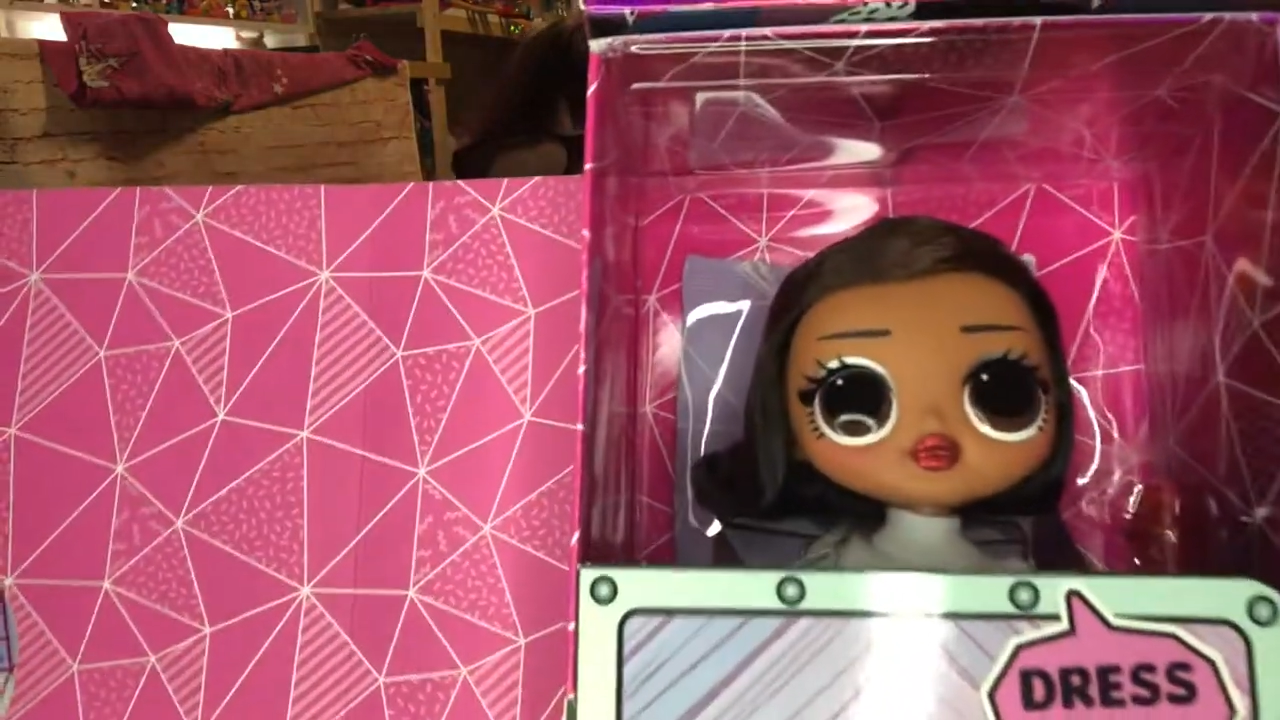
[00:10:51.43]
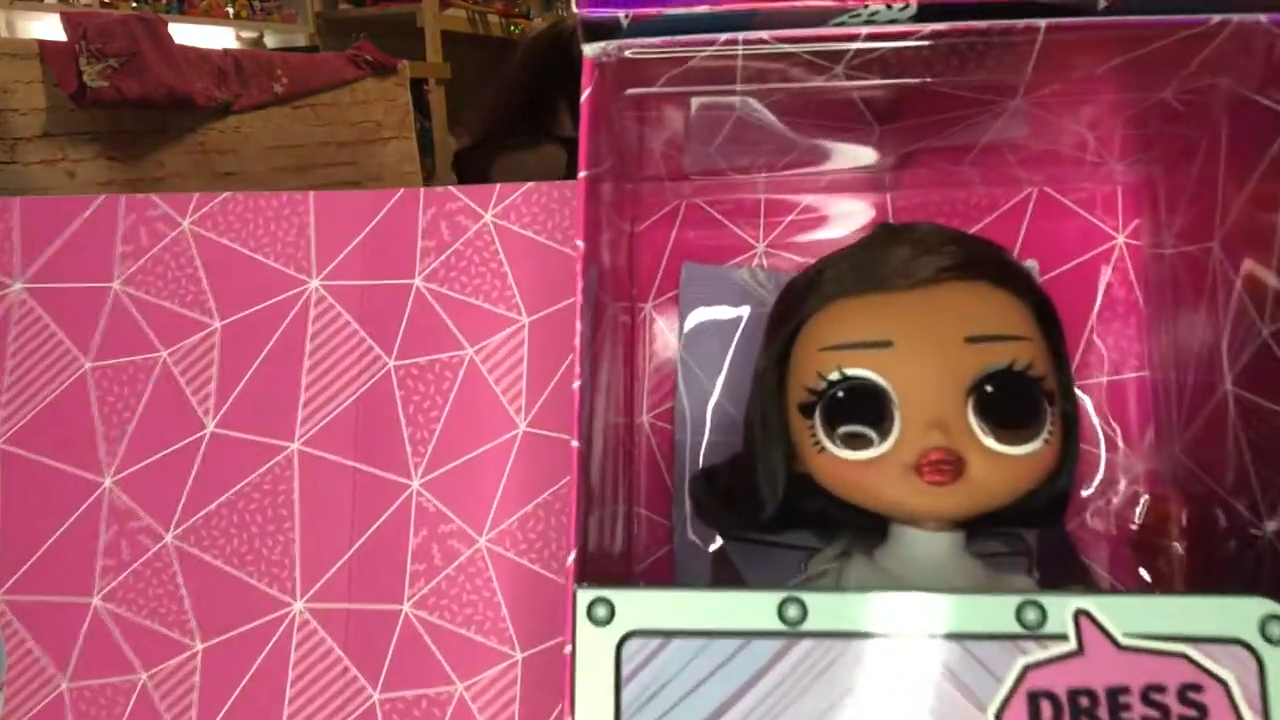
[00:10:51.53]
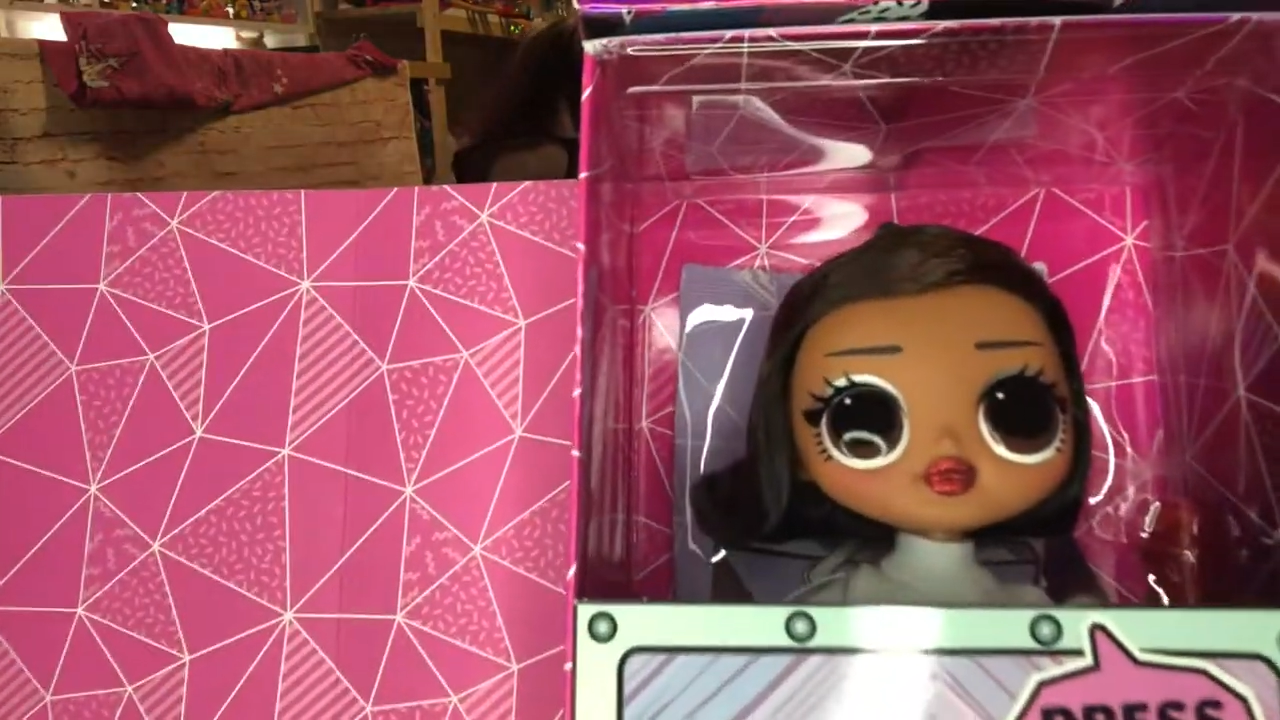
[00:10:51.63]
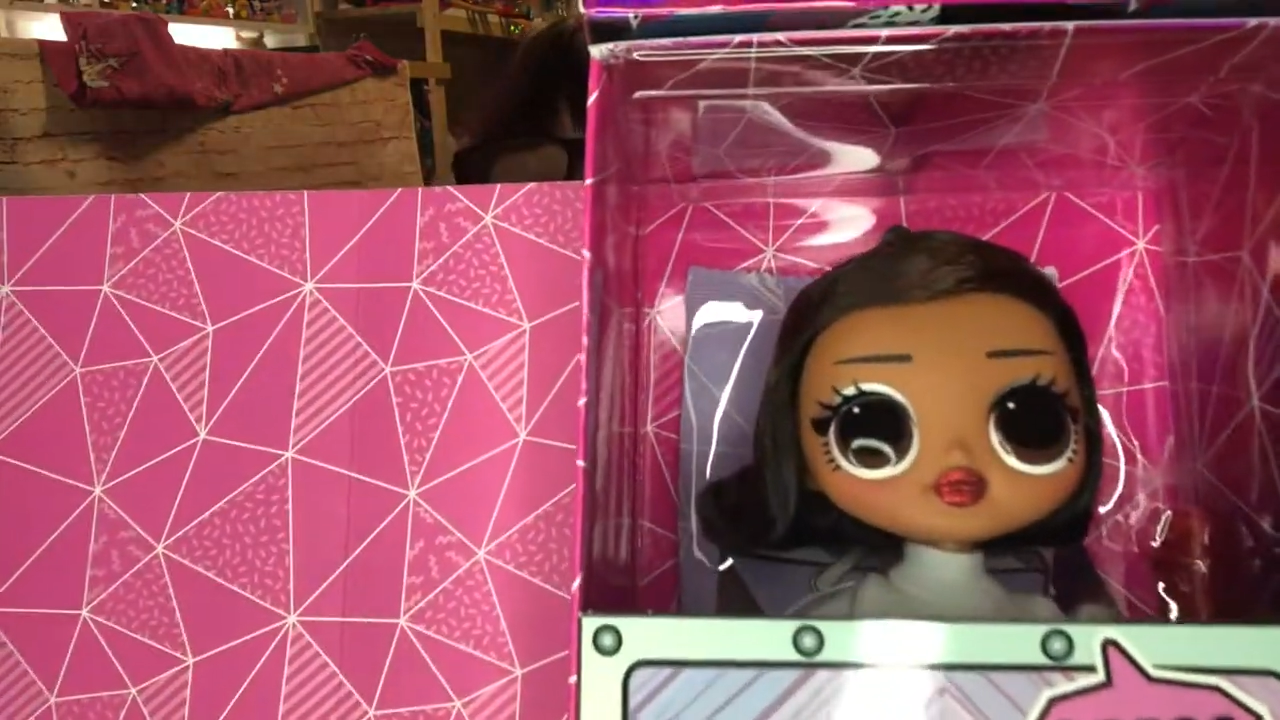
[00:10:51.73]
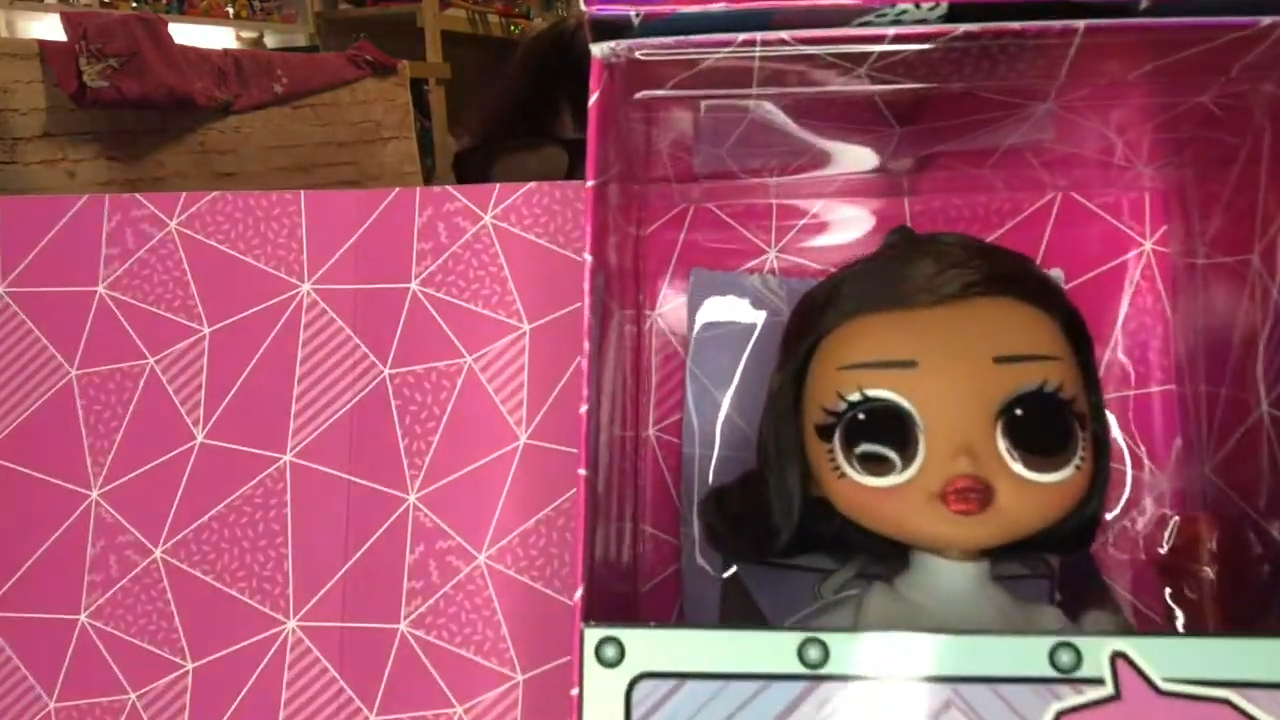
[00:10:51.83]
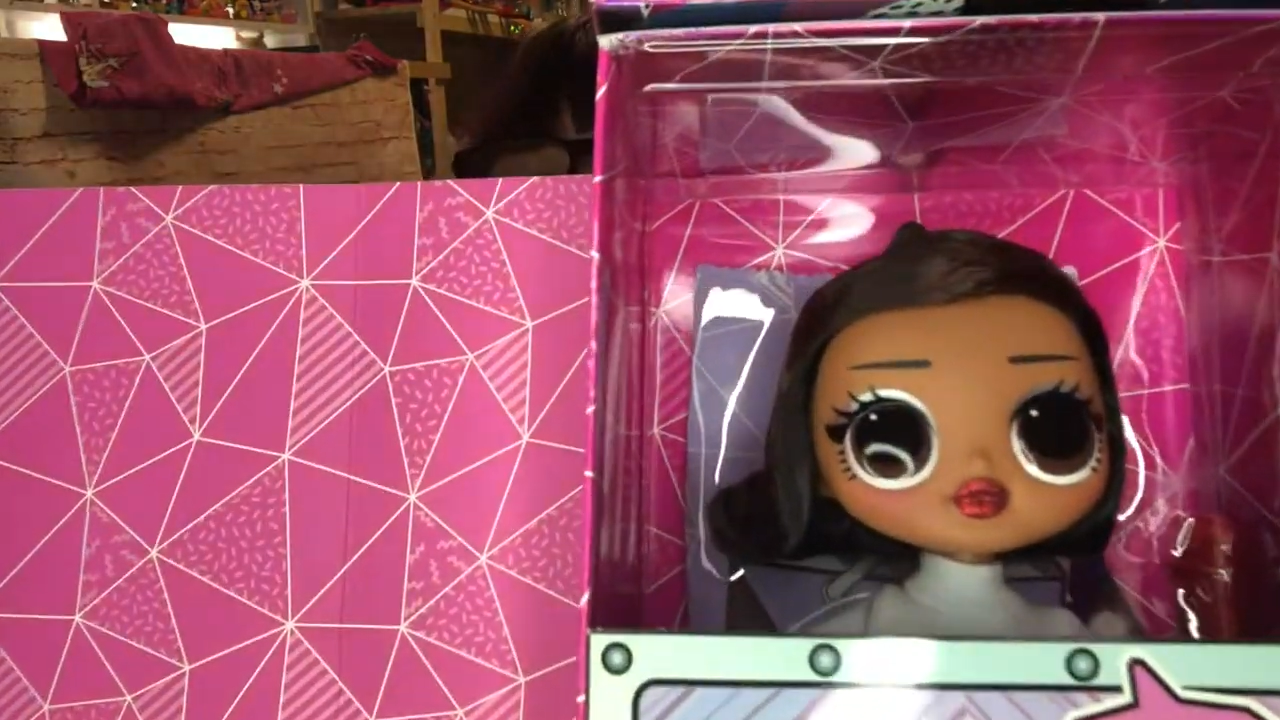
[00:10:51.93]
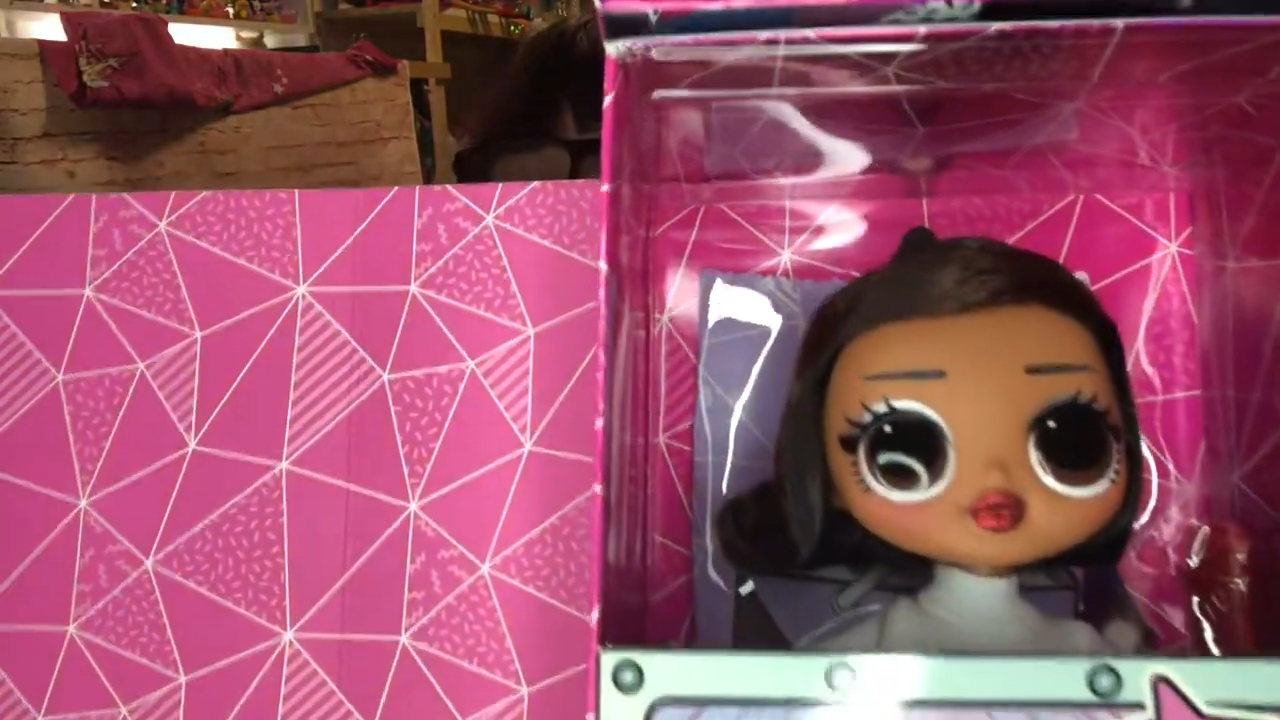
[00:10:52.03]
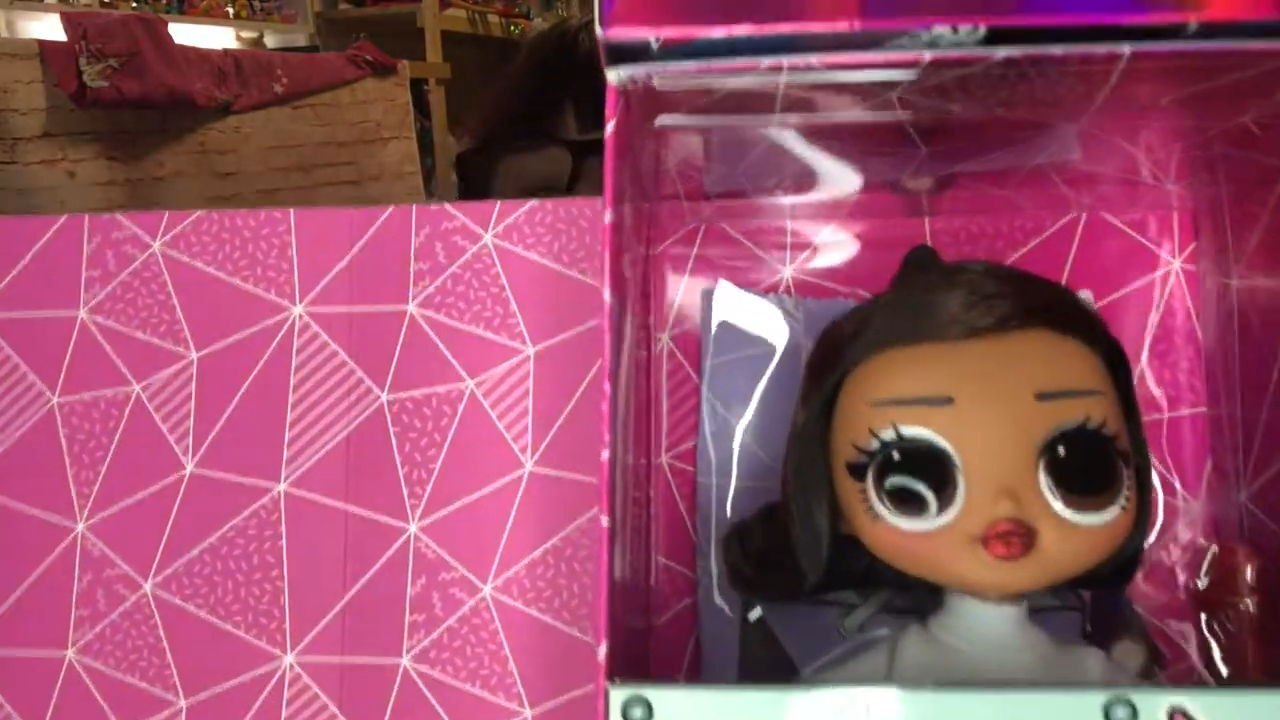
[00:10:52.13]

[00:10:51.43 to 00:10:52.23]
look at her.